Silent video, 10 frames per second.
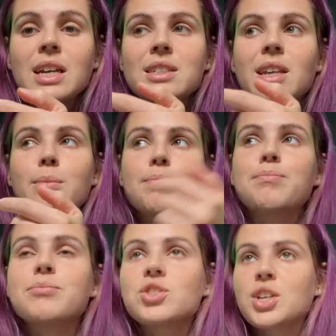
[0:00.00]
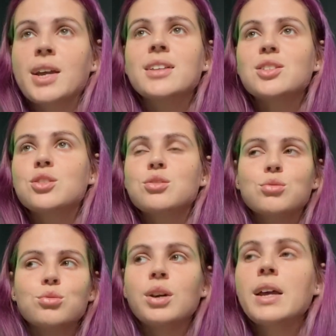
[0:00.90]
as a chance
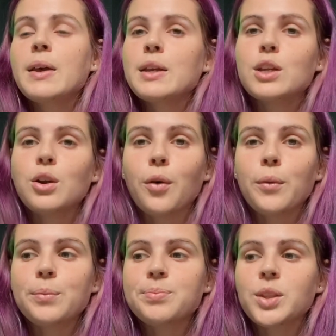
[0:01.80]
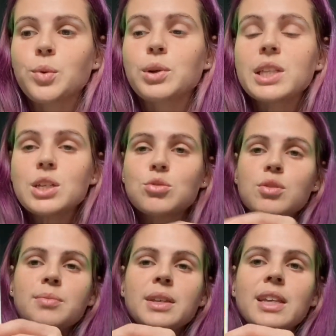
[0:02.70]
to, you know, really do
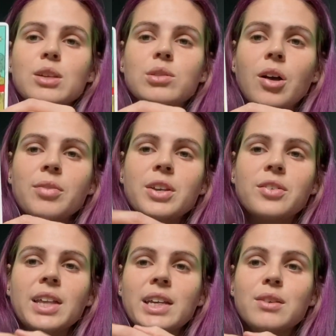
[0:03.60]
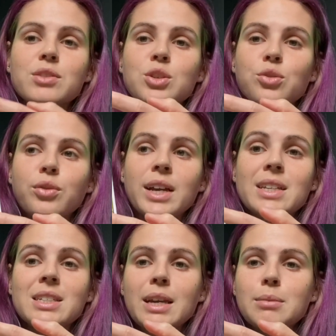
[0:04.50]
something that you love here and that gives you
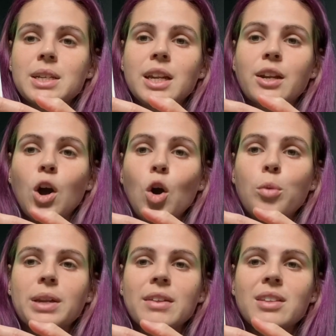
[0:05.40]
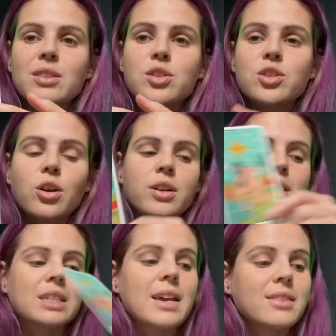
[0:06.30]
excitement and hope. And I think the star
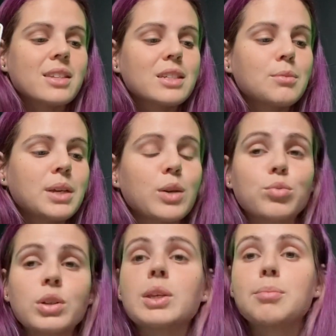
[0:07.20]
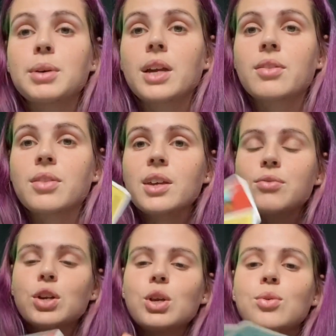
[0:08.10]
is saying this could be a really big thing
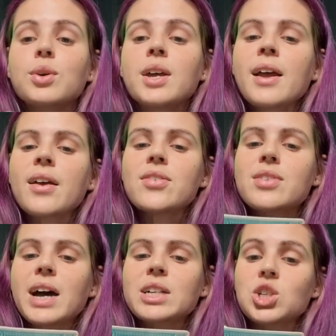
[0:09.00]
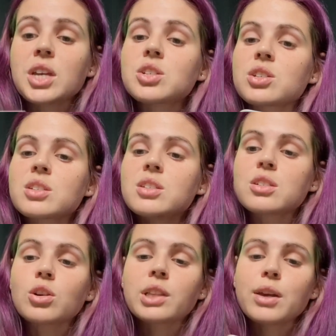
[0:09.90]
for you that
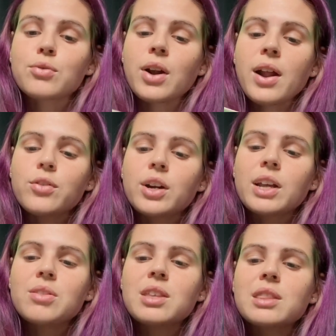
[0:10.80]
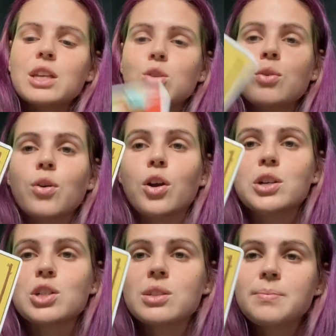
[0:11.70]
changes your life forever. And I think that you are
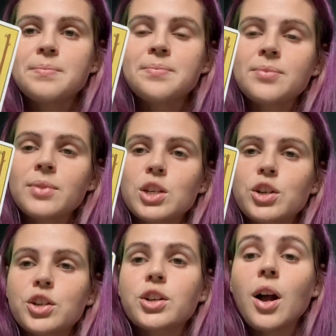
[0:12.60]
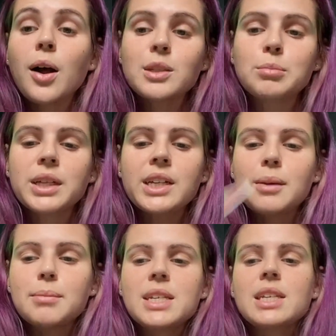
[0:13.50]
just, you know, you're
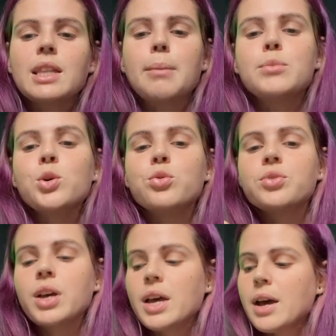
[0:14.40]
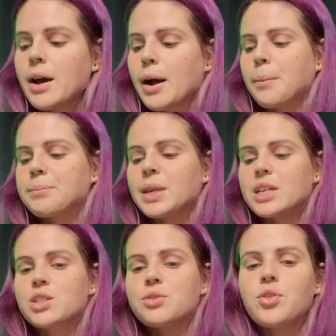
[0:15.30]
contemplating making that move. Um,
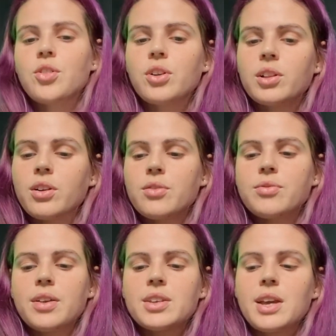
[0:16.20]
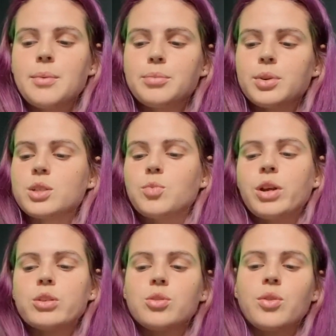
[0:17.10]
and to further clarify the Empress, we
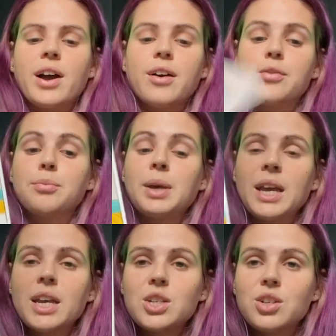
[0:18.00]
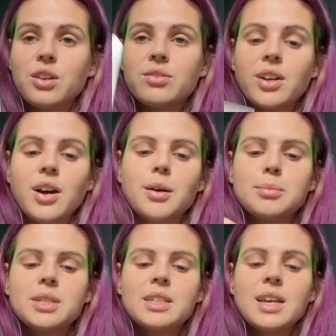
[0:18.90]
also have Page of
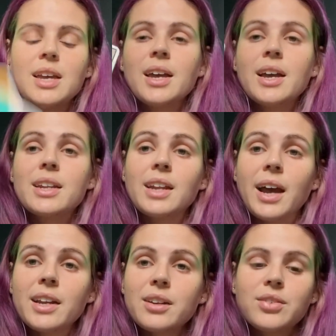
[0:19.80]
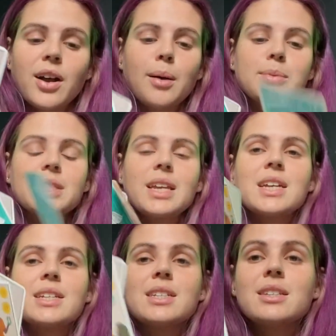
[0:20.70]
Cups, Nine of Cups,
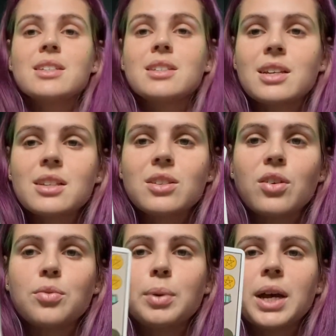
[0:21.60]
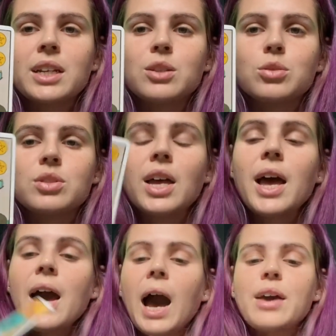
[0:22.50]
and Six of Pentacles.
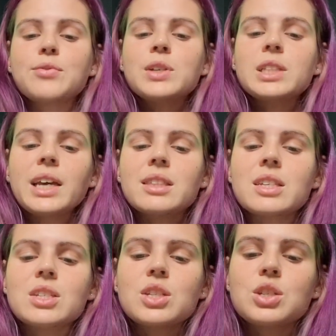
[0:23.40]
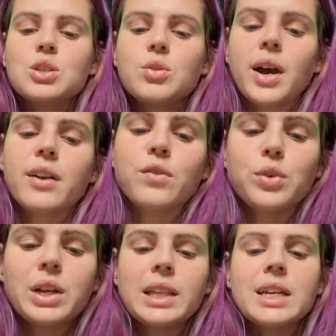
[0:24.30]
I feel like this is you kind of
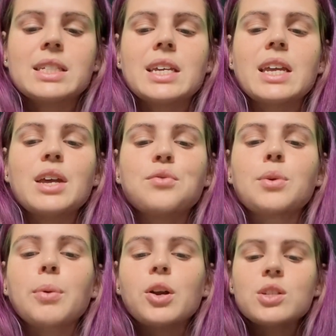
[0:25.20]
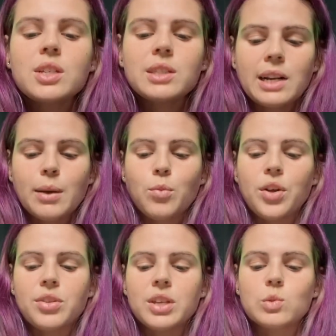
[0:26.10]
realizing if the person that I'm
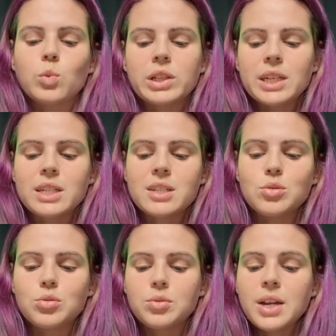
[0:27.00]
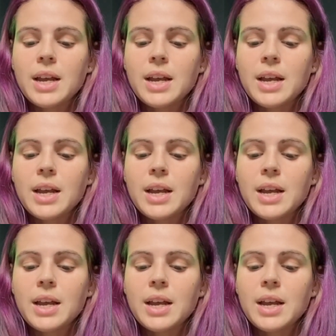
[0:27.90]
with is willing to